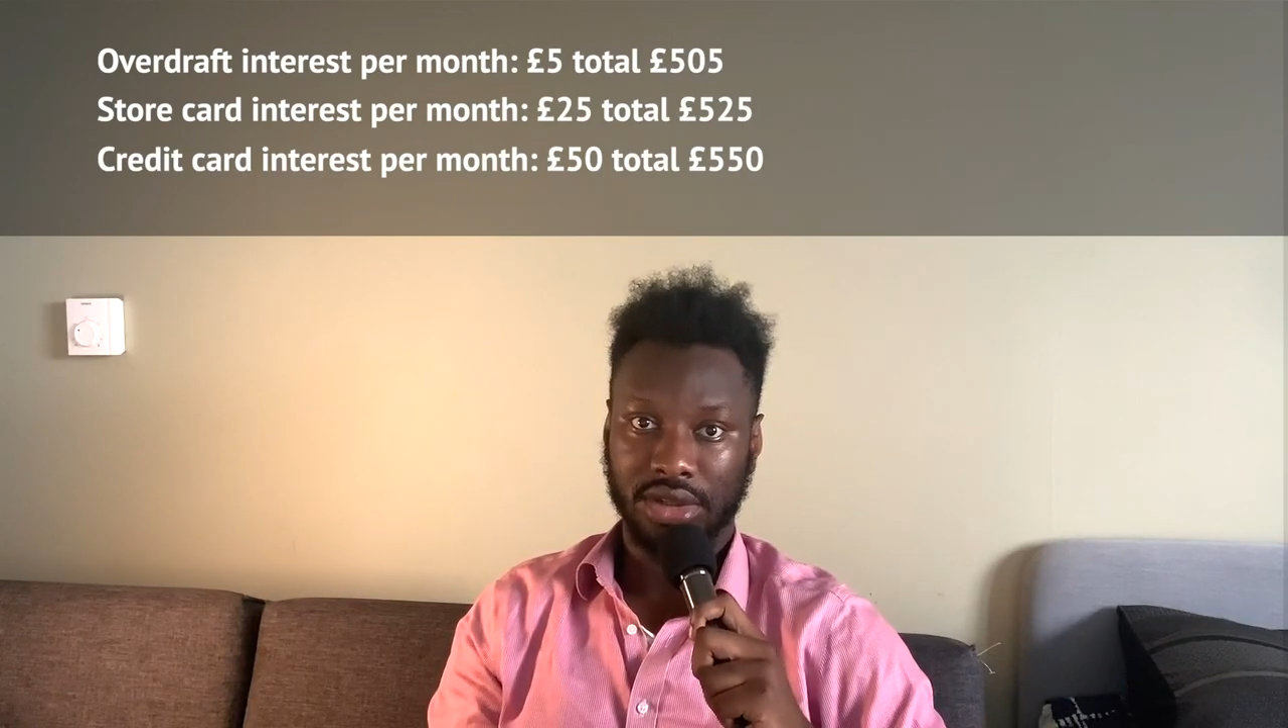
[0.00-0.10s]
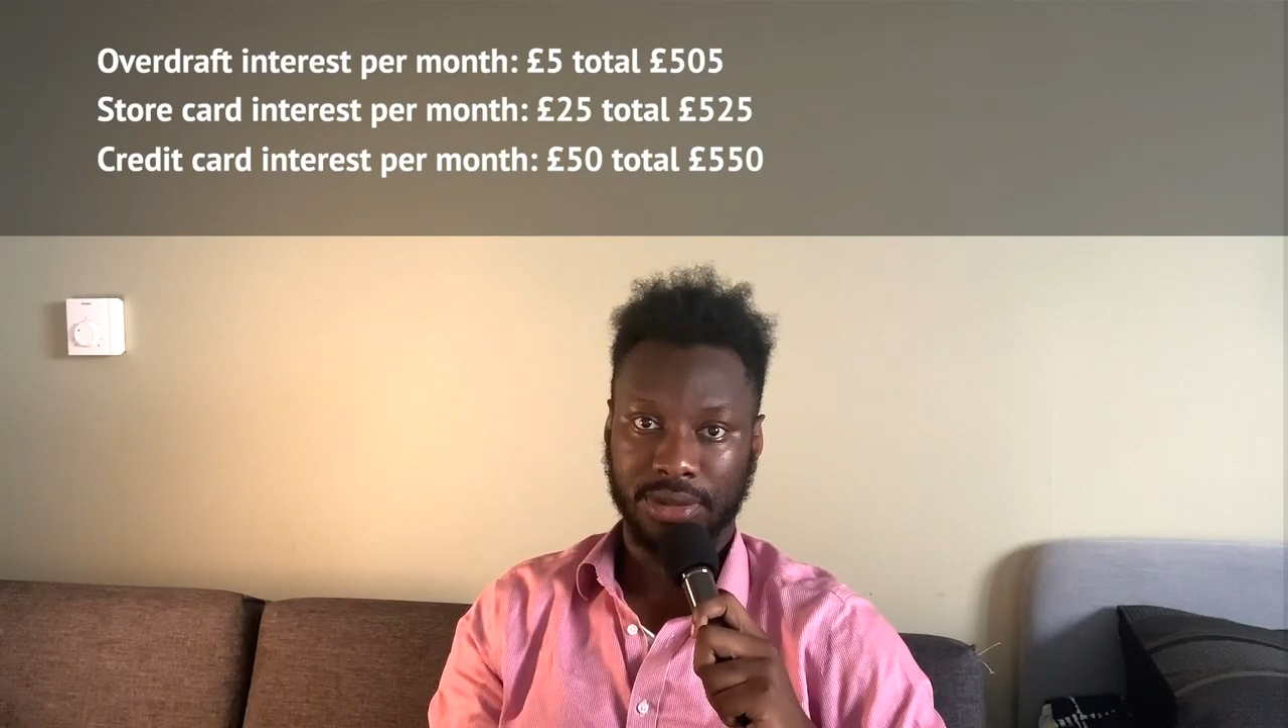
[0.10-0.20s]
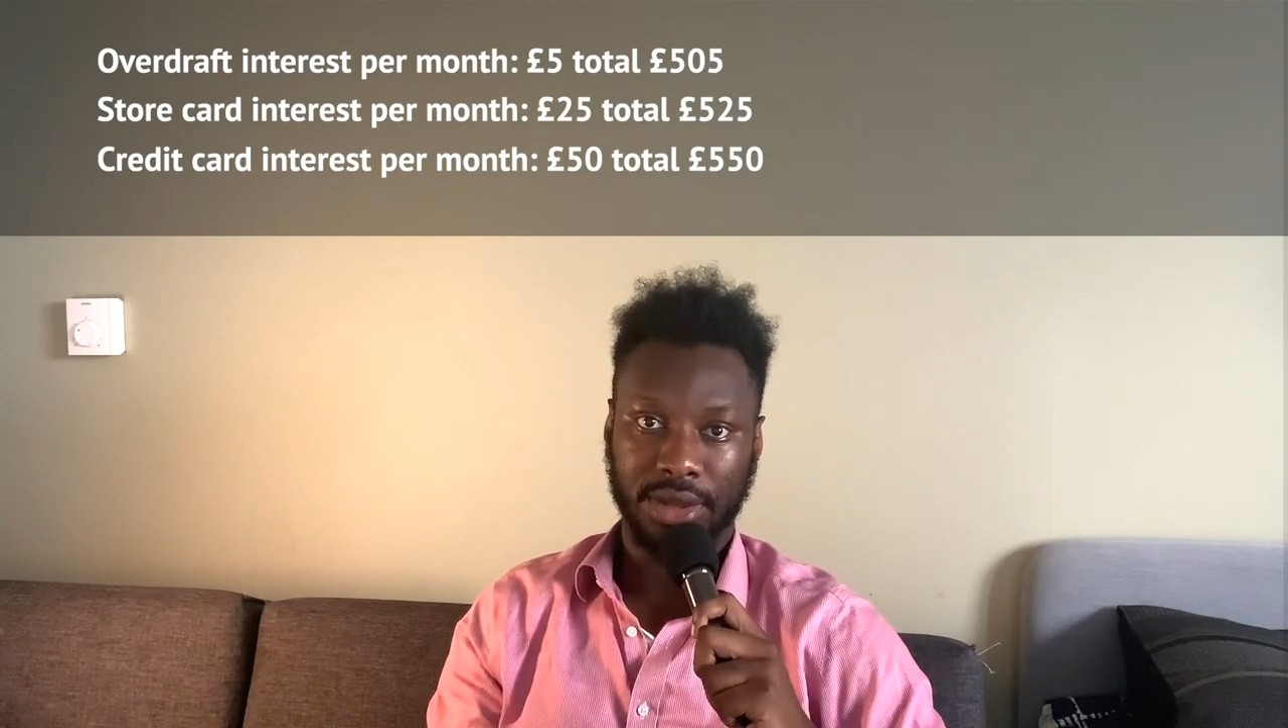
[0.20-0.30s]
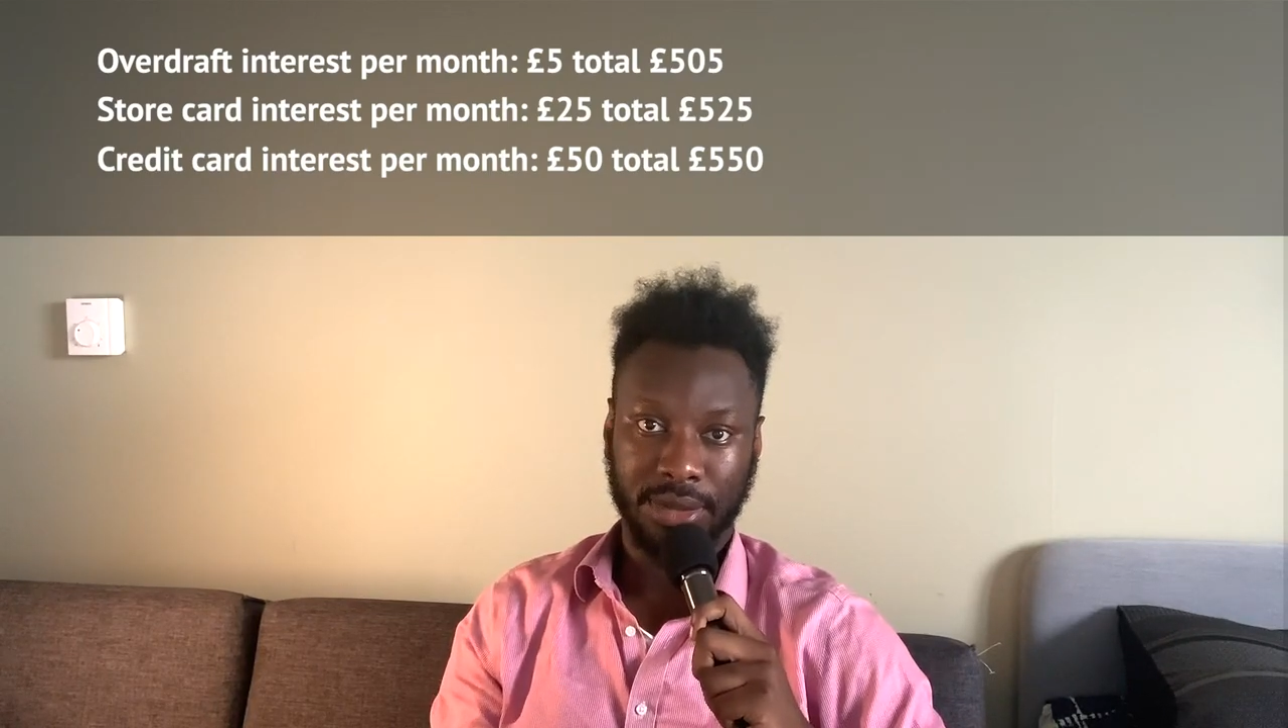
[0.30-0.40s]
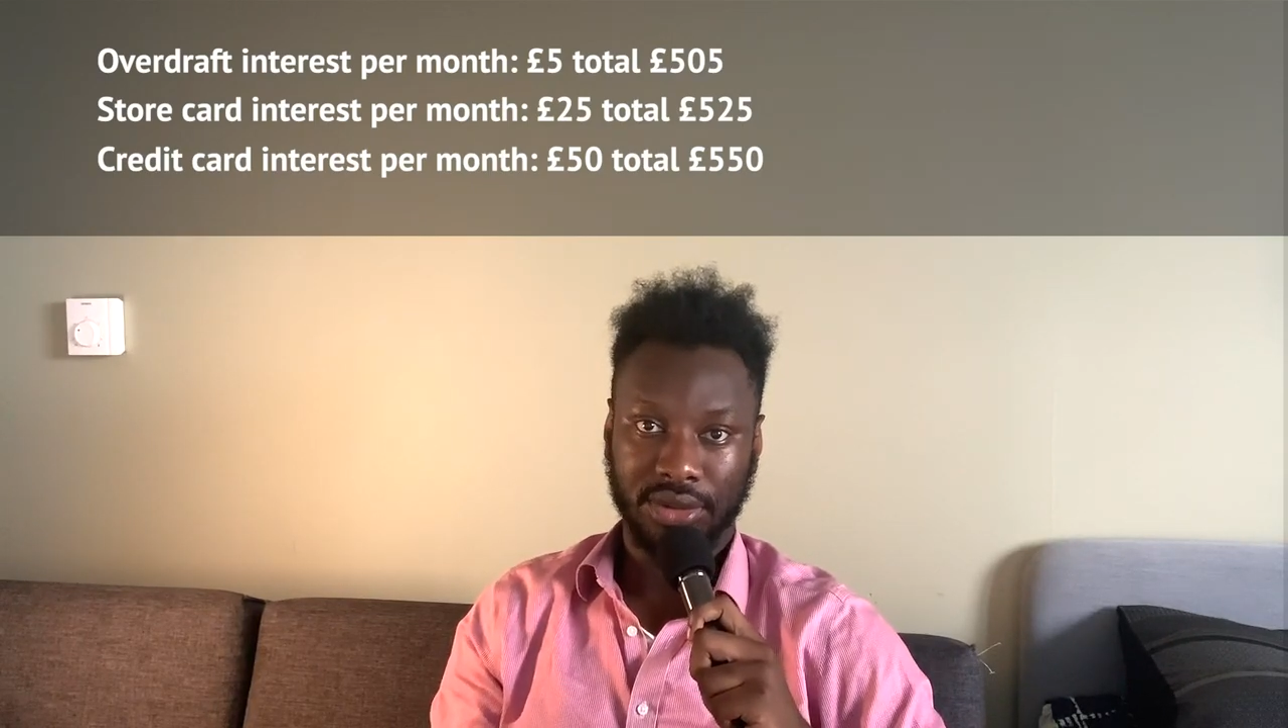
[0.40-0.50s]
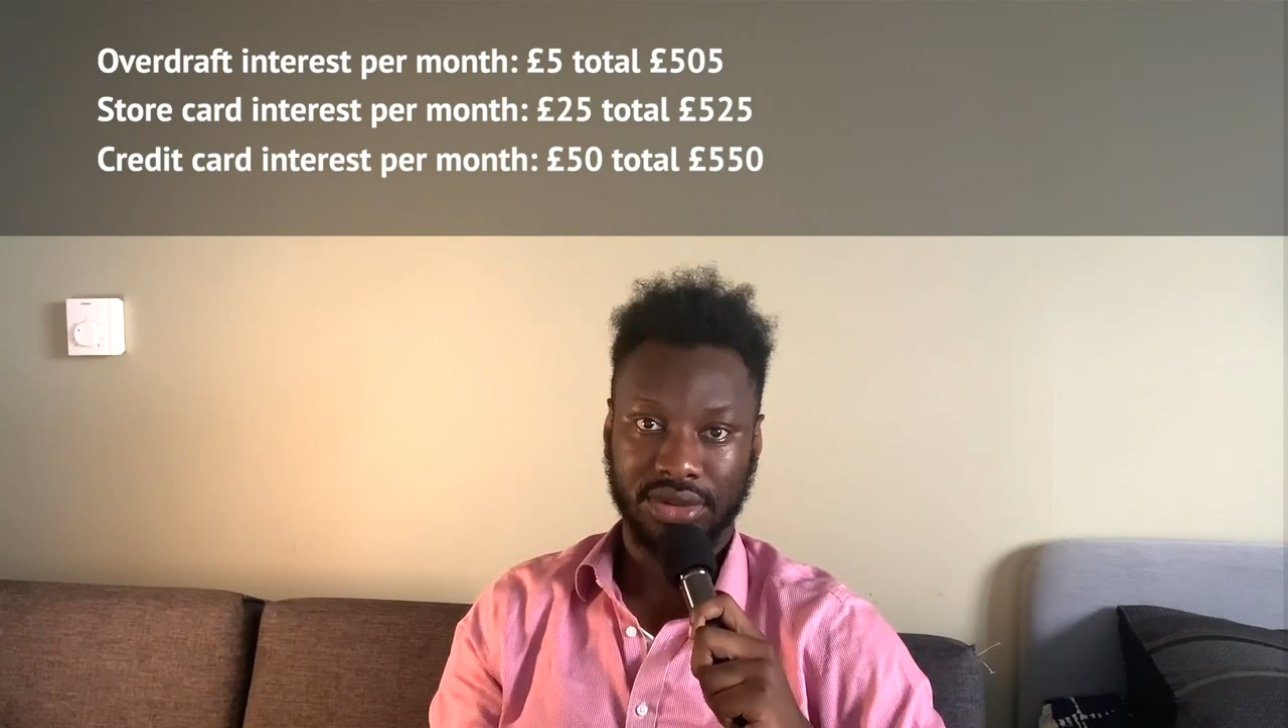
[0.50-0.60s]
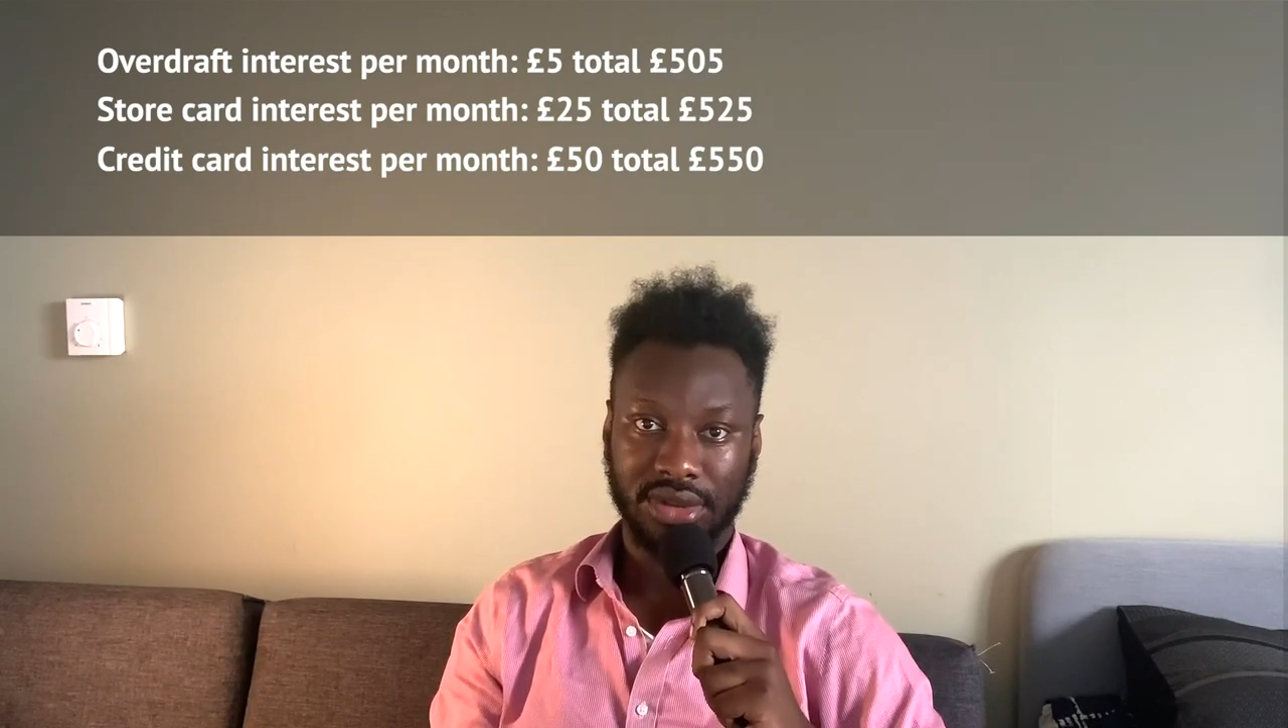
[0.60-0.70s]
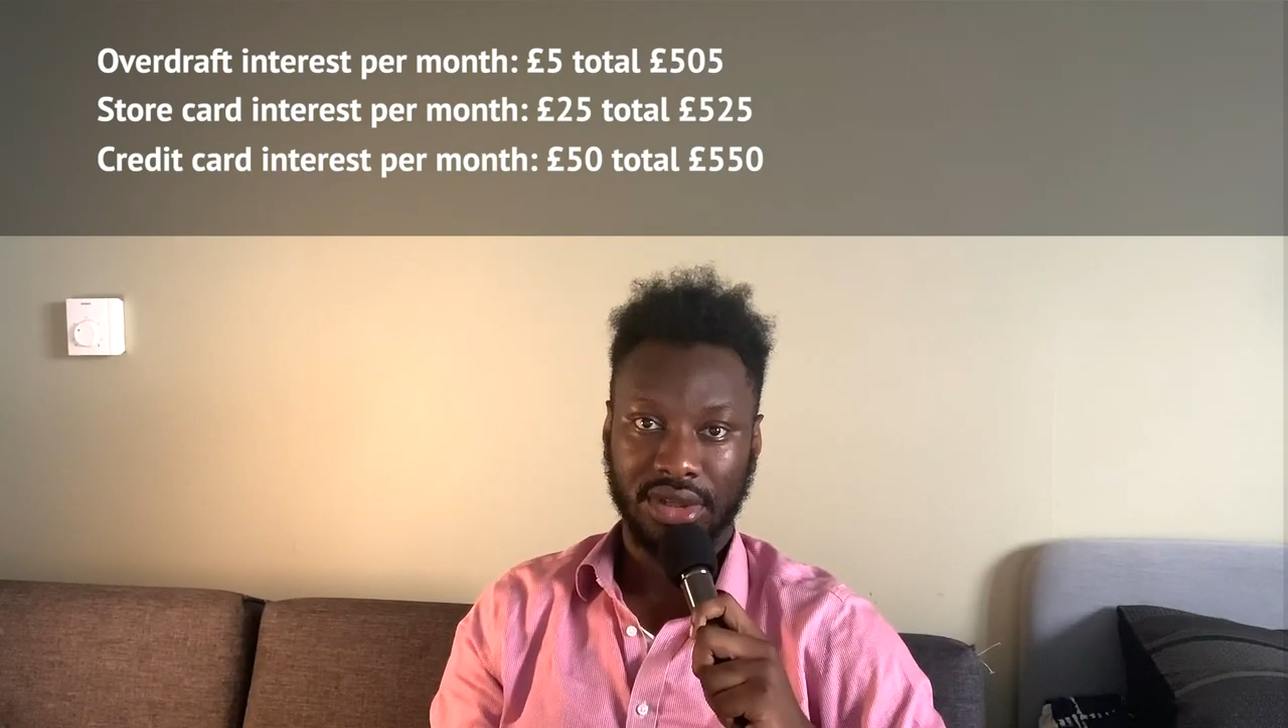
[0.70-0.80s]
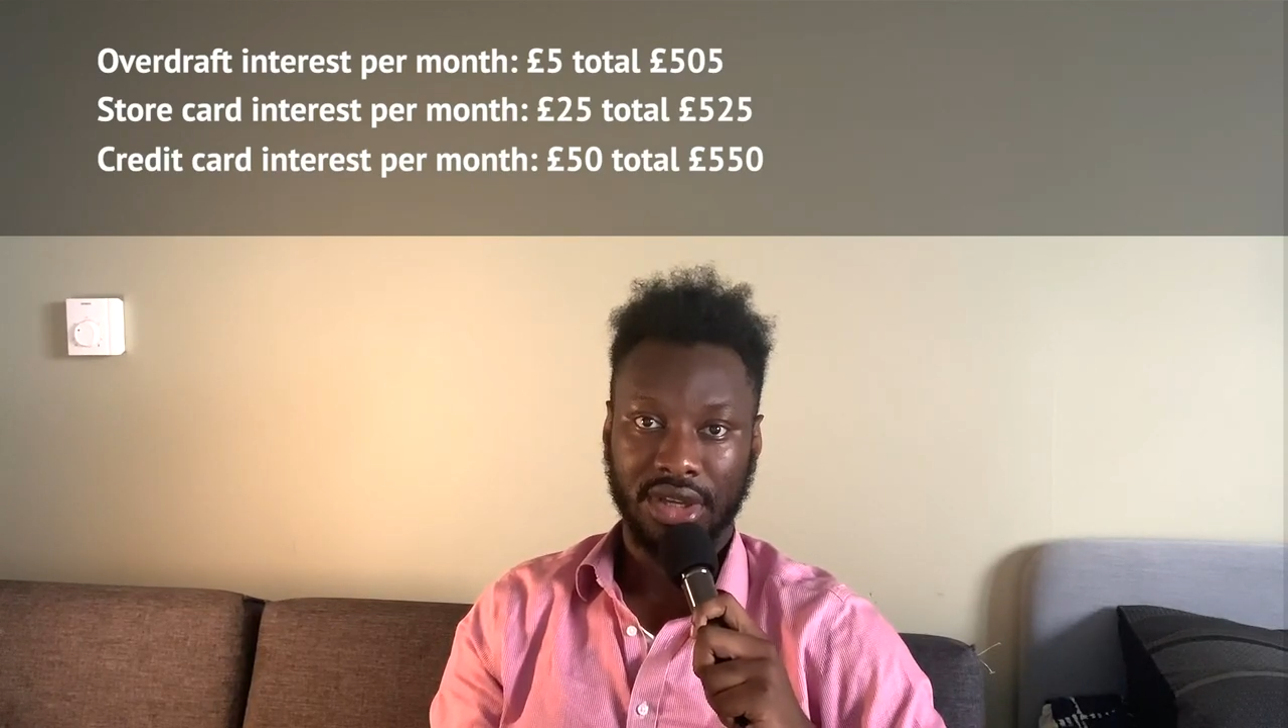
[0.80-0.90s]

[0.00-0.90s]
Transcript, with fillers: me the most.